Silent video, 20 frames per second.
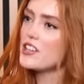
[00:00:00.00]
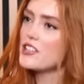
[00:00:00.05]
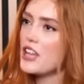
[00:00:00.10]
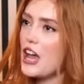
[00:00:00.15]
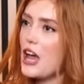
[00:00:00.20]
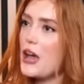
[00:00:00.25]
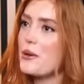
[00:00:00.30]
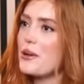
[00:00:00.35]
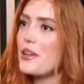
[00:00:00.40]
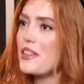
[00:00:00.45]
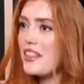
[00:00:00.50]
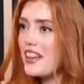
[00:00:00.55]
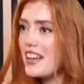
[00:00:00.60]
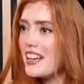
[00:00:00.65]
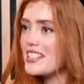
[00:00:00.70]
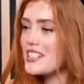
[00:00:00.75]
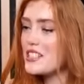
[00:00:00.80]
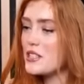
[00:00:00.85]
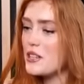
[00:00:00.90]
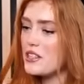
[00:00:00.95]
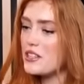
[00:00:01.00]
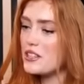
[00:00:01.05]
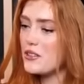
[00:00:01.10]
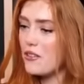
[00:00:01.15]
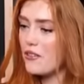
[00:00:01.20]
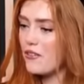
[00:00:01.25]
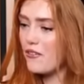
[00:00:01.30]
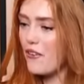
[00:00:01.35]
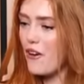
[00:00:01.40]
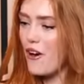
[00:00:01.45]
So this
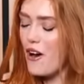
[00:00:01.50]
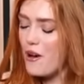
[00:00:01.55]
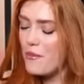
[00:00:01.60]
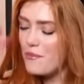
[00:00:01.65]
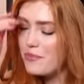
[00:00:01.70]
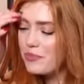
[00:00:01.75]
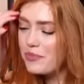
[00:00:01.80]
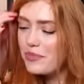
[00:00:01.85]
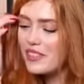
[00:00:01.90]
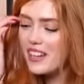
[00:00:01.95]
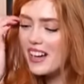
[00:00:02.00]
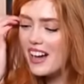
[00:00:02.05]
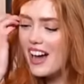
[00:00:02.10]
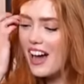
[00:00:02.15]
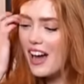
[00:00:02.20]
is from